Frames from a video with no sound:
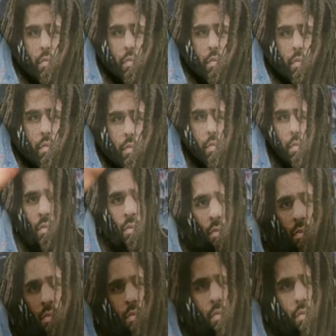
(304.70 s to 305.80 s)

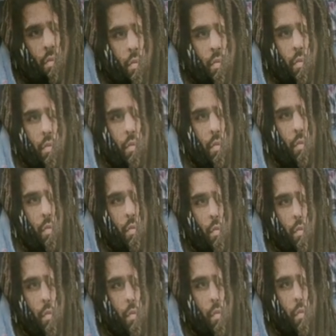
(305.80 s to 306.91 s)

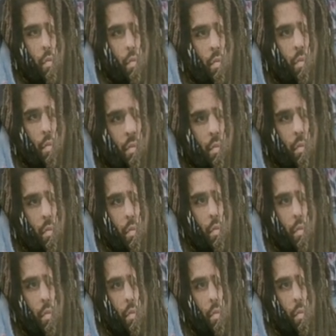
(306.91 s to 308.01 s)

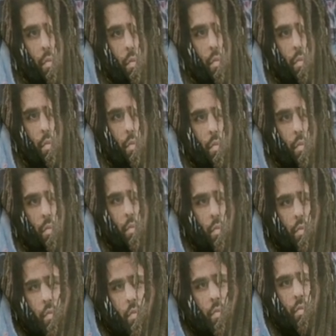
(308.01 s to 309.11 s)

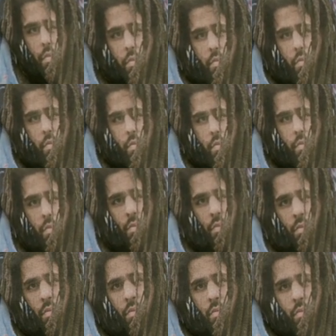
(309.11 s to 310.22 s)

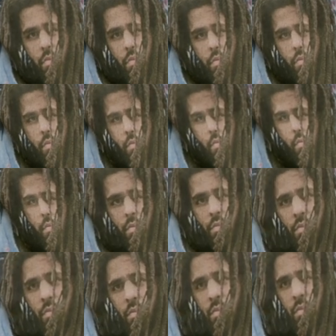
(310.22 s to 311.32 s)

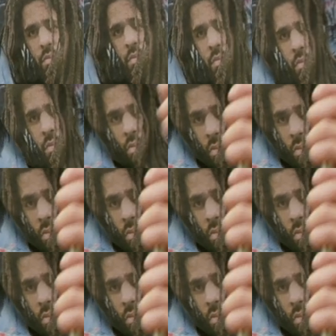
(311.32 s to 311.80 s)
The person shown says nothing.